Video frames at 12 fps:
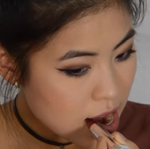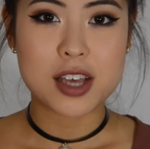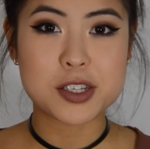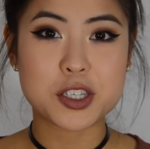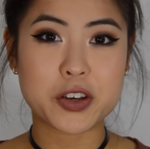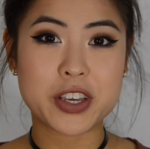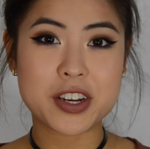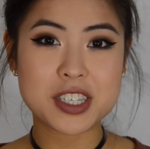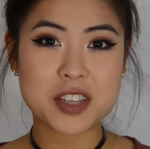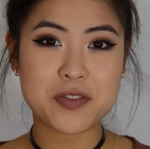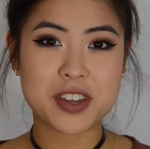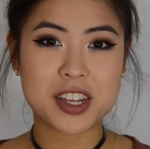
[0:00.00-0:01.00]
So here's the
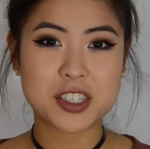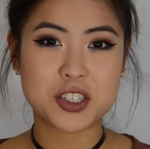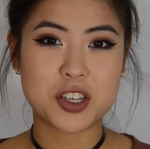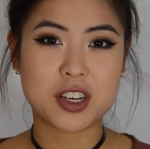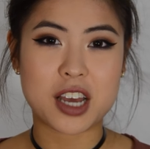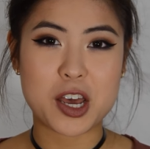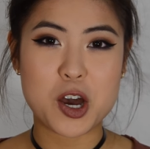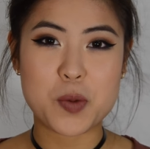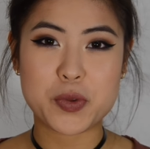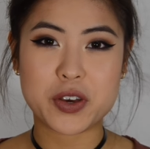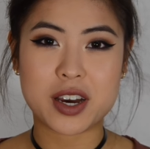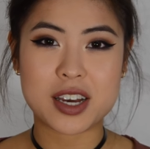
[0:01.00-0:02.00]
finished look. I hope
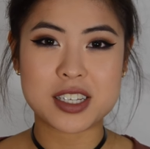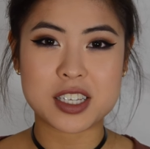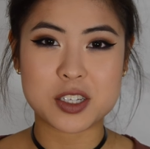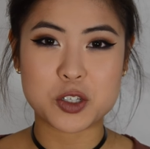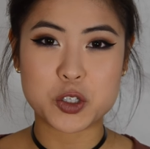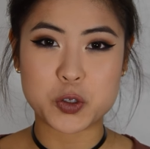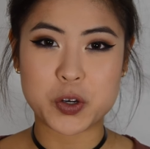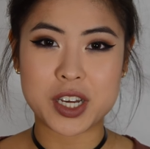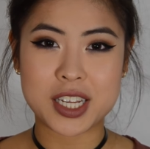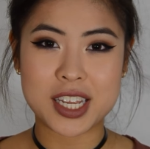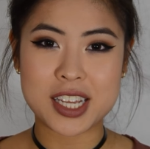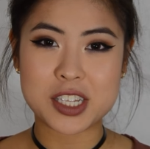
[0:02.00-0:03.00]
you guys enjoyed
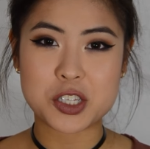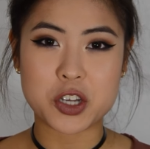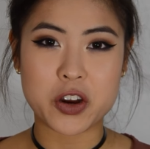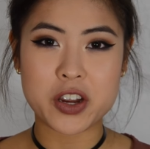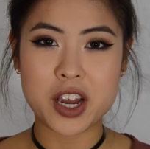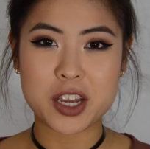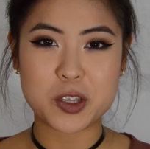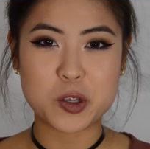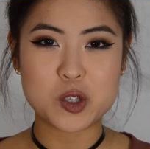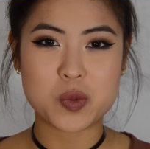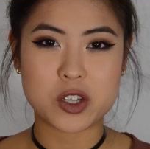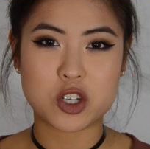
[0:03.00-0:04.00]
it. Sorry I
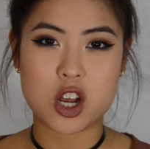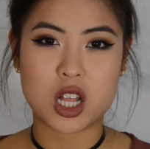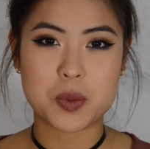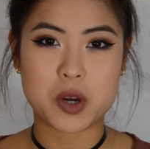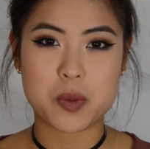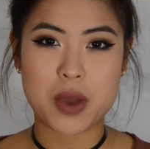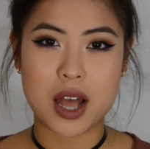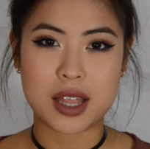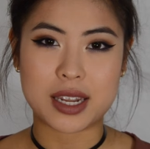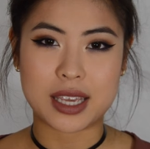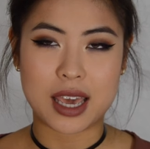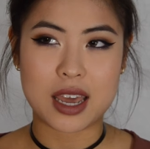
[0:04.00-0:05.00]
used my chocolate bar palette
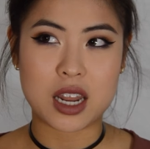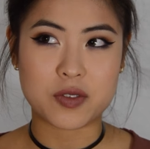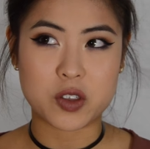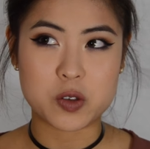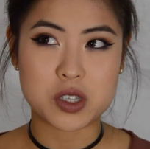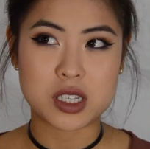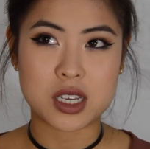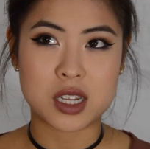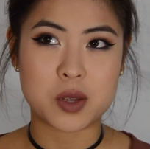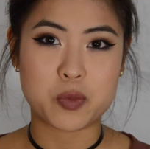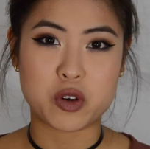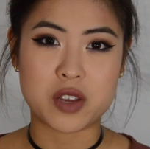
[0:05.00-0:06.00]
again. I've used it in a
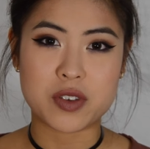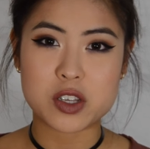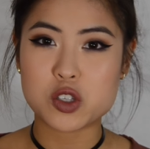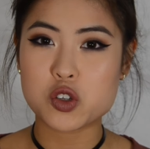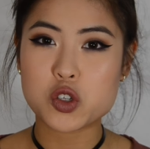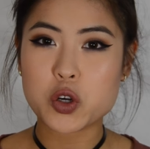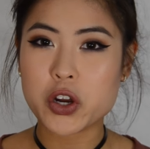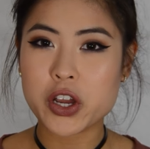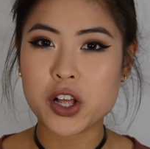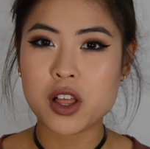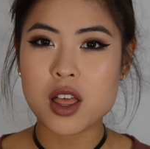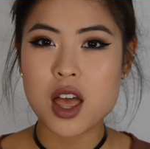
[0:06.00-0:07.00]
previous
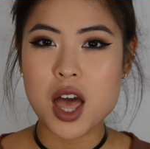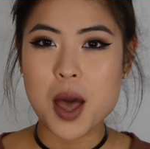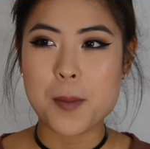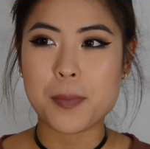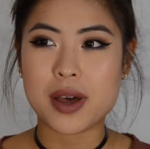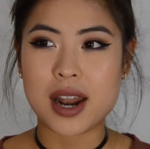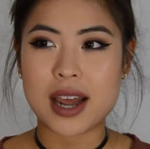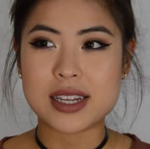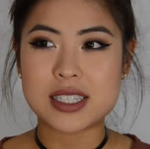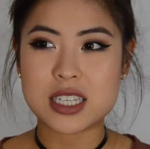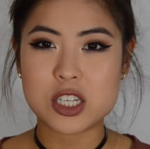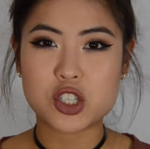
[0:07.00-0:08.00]
tutorial, but I
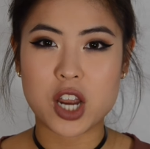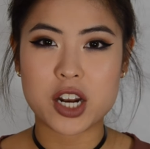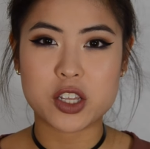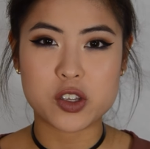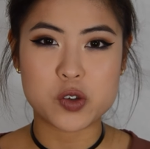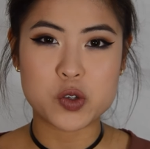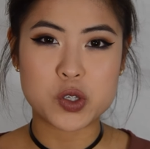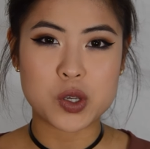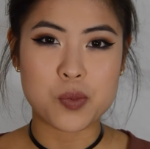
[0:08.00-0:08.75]
did try to use